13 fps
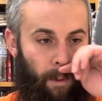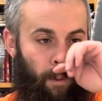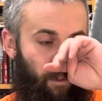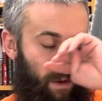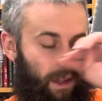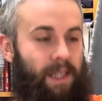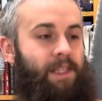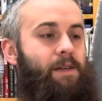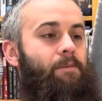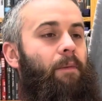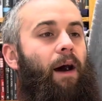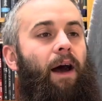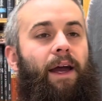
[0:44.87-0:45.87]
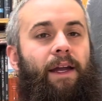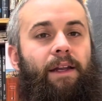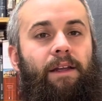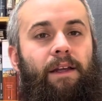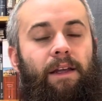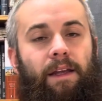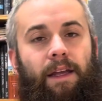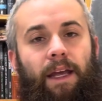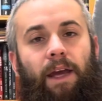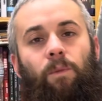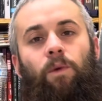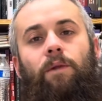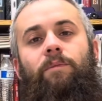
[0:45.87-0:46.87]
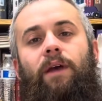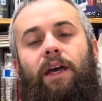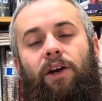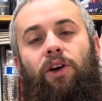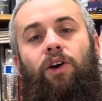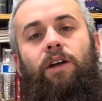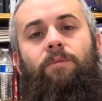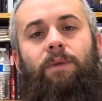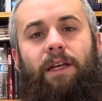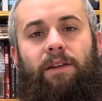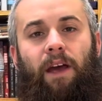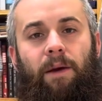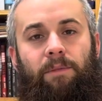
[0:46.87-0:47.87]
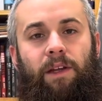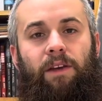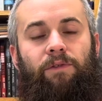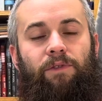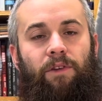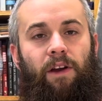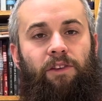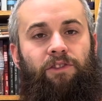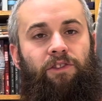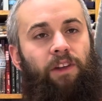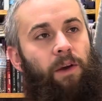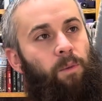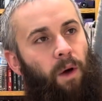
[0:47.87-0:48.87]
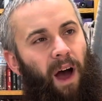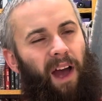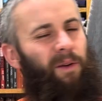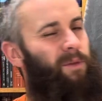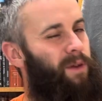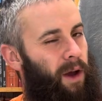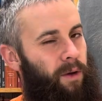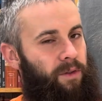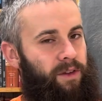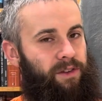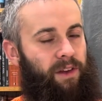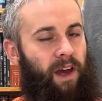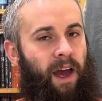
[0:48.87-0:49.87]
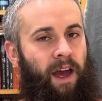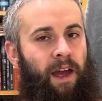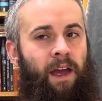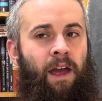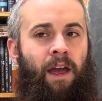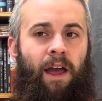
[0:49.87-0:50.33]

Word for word: With this in mind, it would it could be tempting for us to say, "Well, I don't know this guy,"